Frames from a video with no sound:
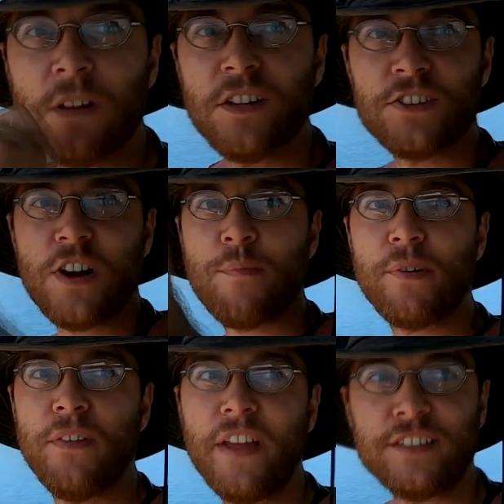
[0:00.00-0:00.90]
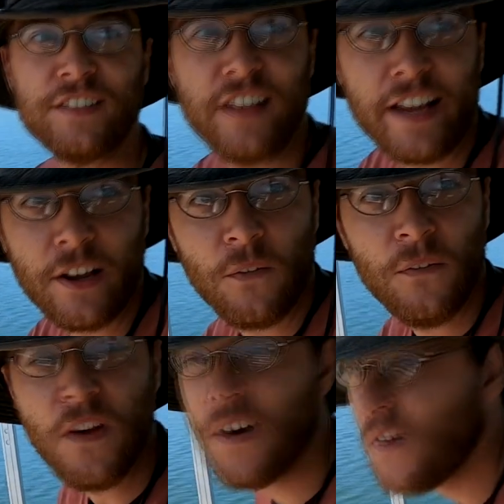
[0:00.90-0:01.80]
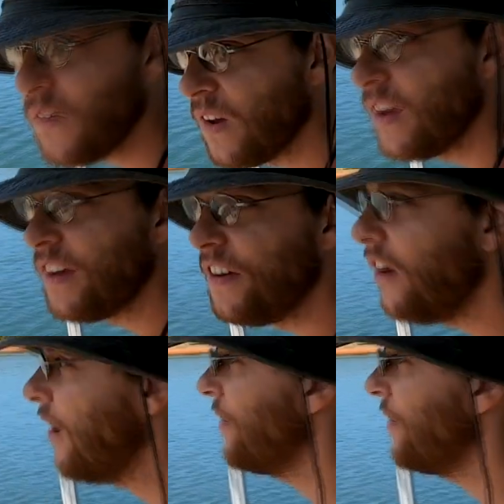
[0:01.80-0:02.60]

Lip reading: Let's drop it on that second. No, I